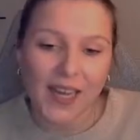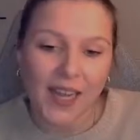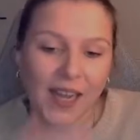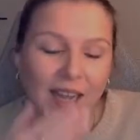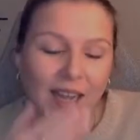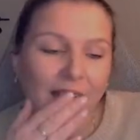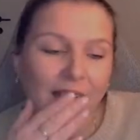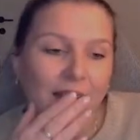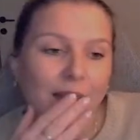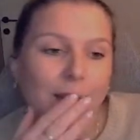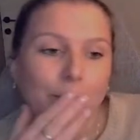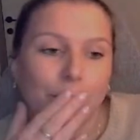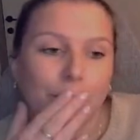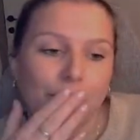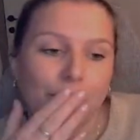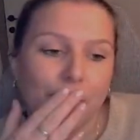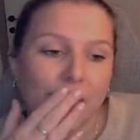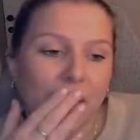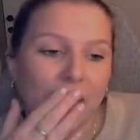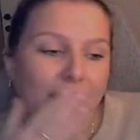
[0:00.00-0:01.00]

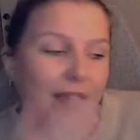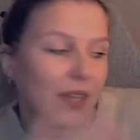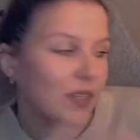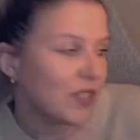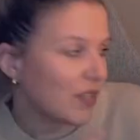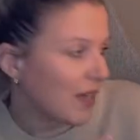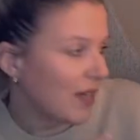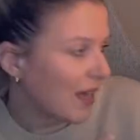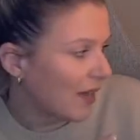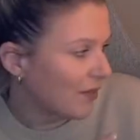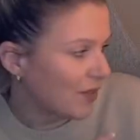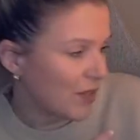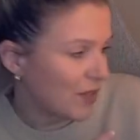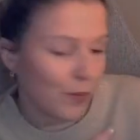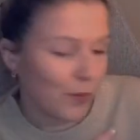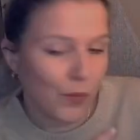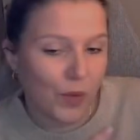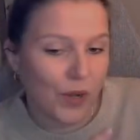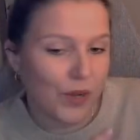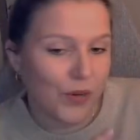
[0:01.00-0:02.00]
I also have
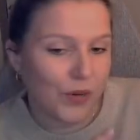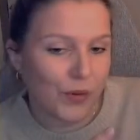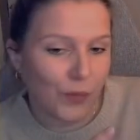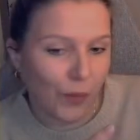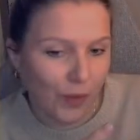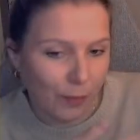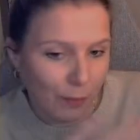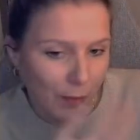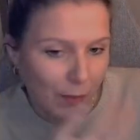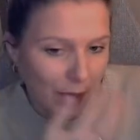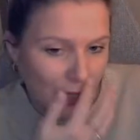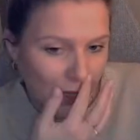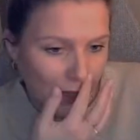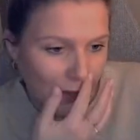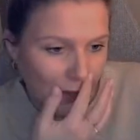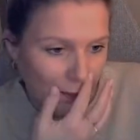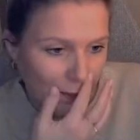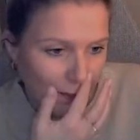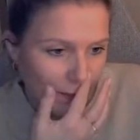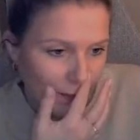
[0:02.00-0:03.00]
some water with
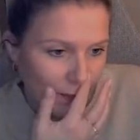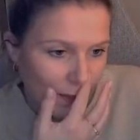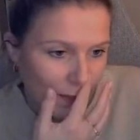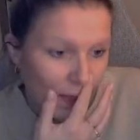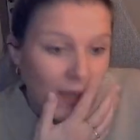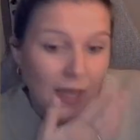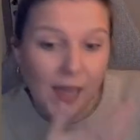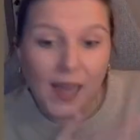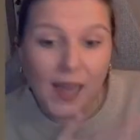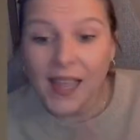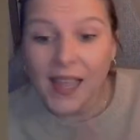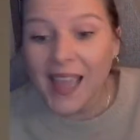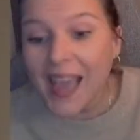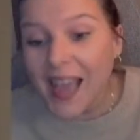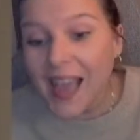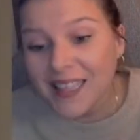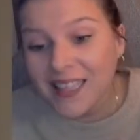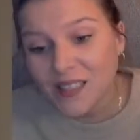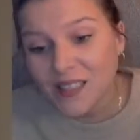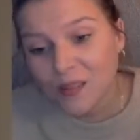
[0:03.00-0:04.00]
me. I
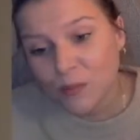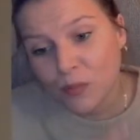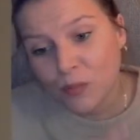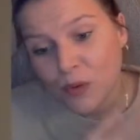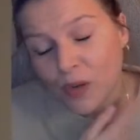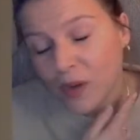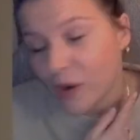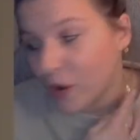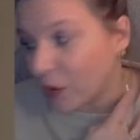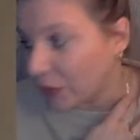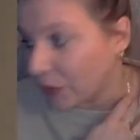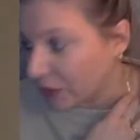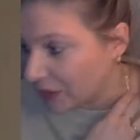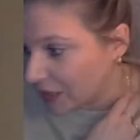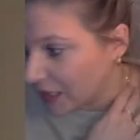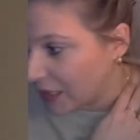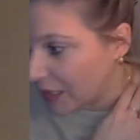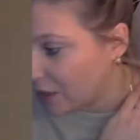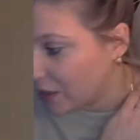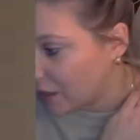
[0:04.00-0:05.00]
had some water
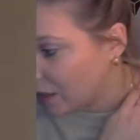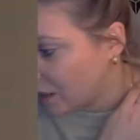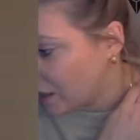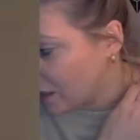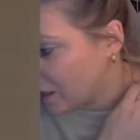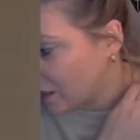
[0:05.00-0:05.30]
earlier.